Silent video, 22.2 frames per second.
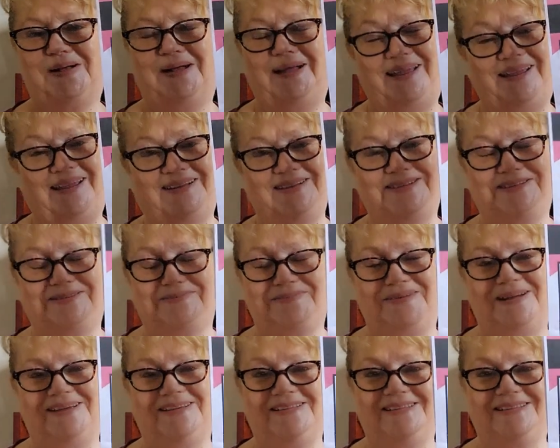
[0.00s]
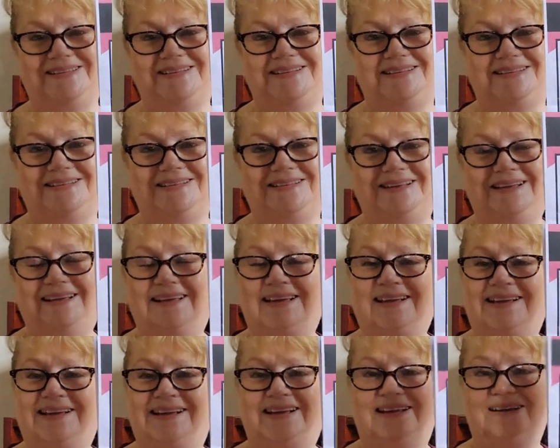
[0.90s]
I had to make this,
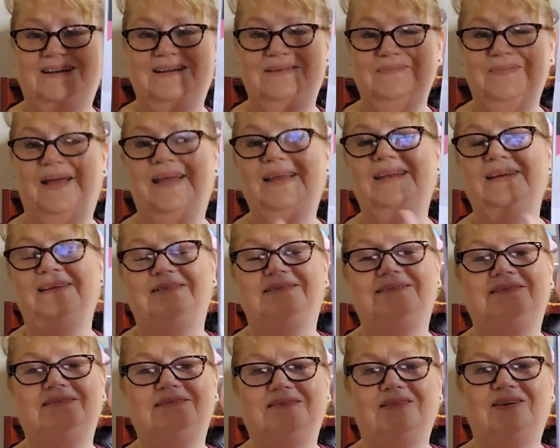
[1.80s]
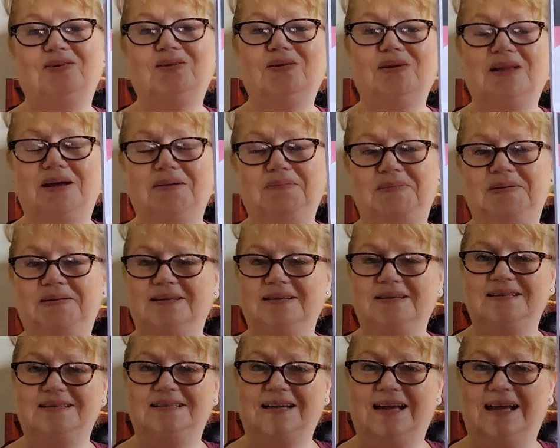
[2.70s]
and I made it all up in
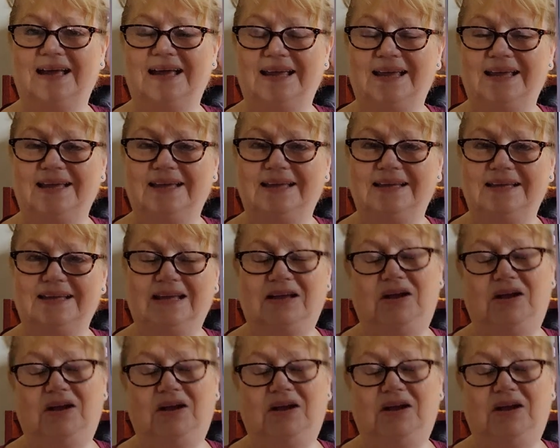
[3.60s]
a day,